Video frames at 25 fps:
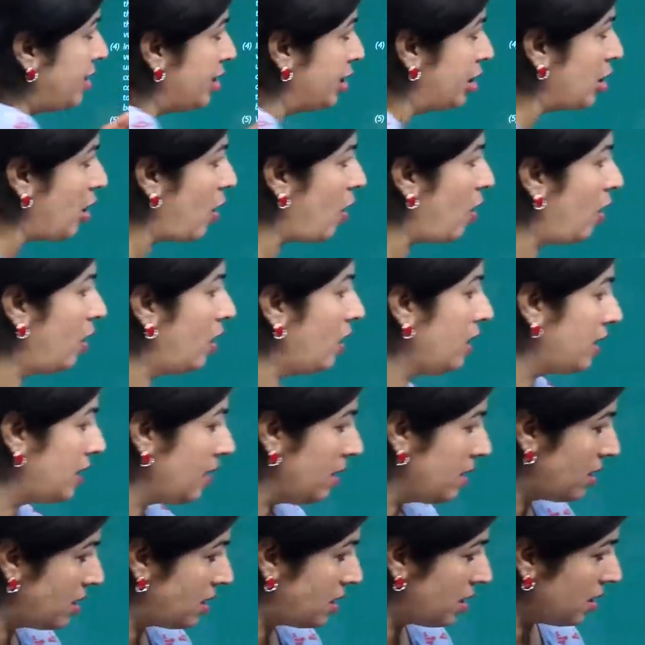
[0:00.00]
short,
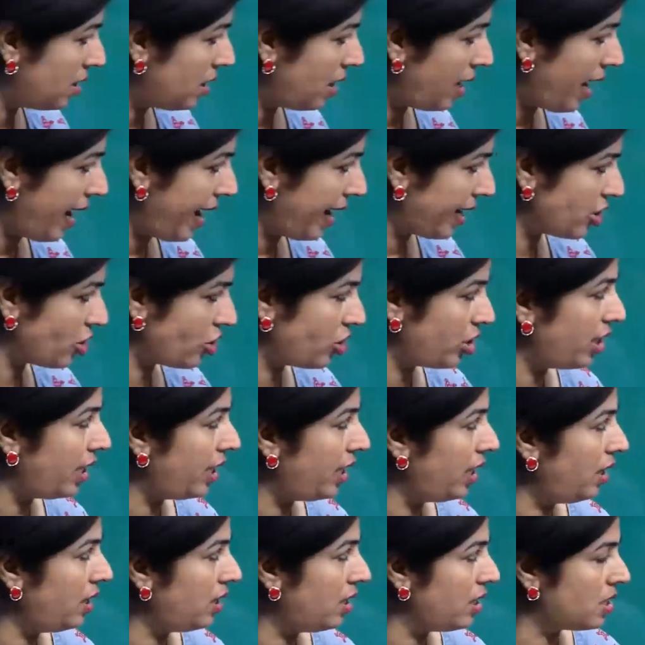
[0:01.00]
this
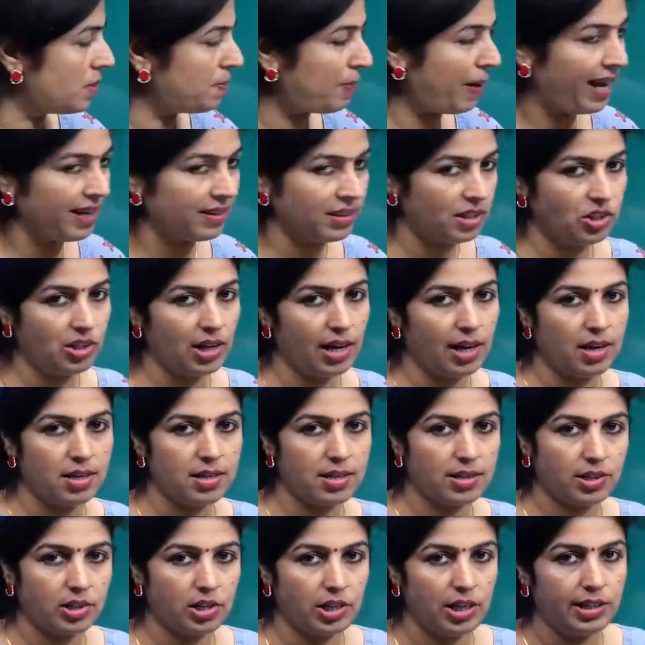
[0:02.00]
passage
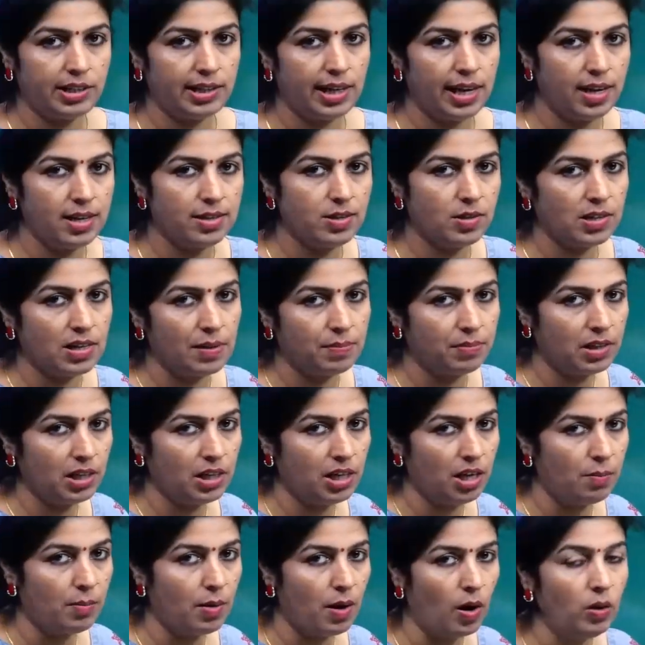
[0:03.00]
actually tells you
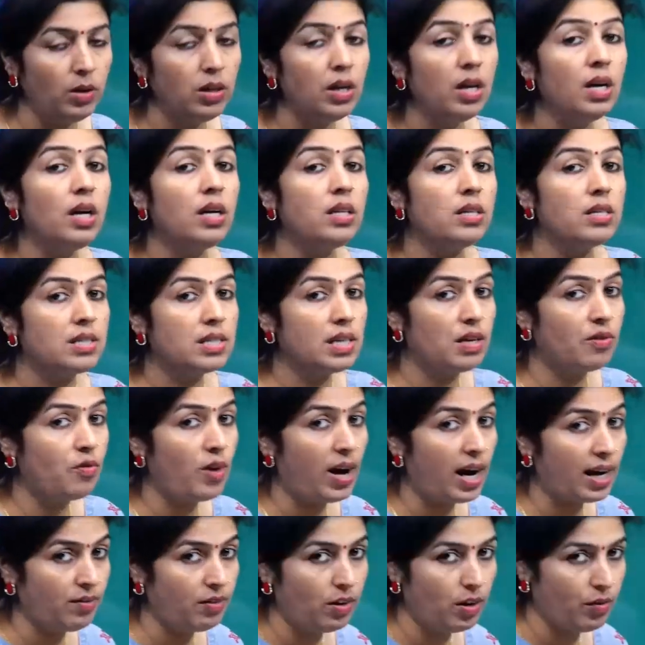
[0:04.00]
something about
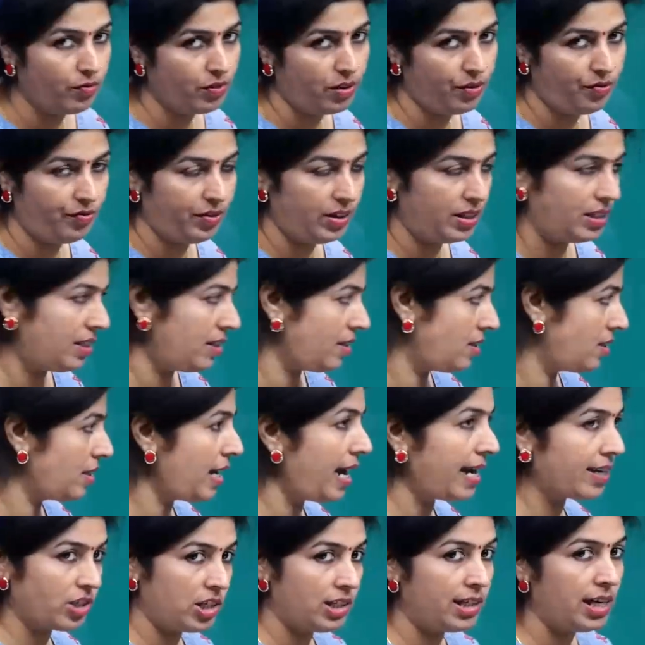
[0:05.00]
survival of the fittest.
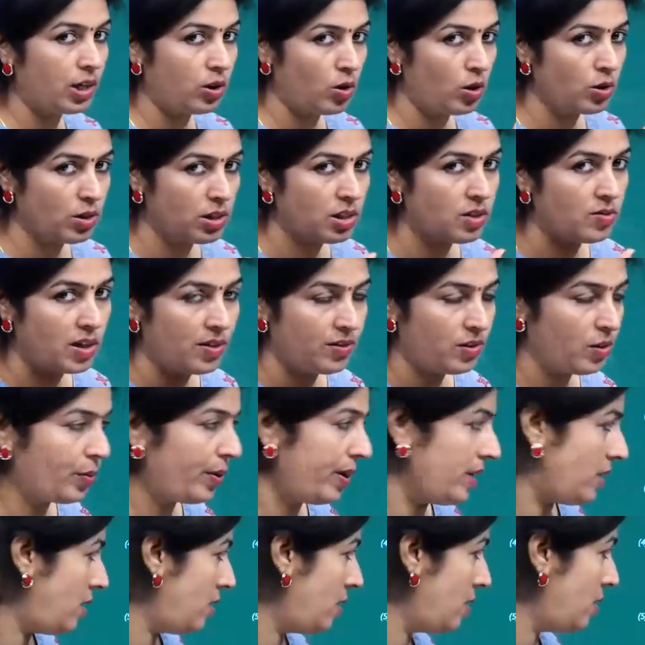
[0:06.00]
Actually, that also is one of the
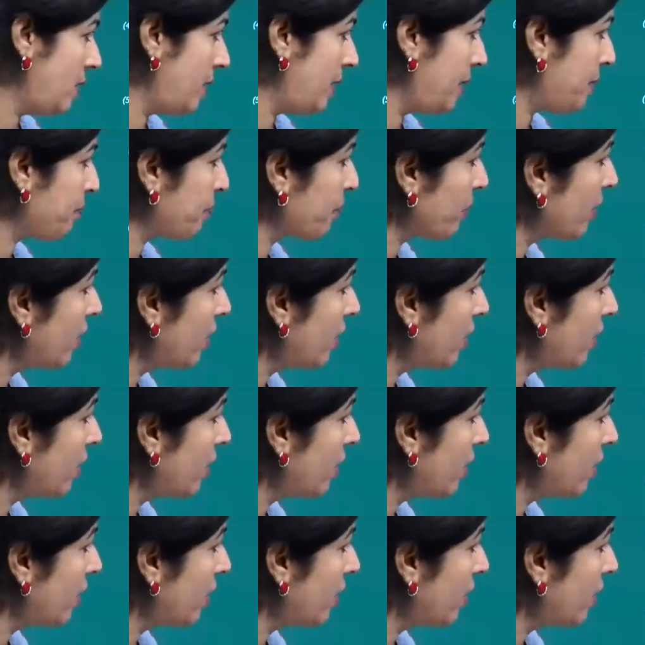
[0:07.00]
questions. Okay.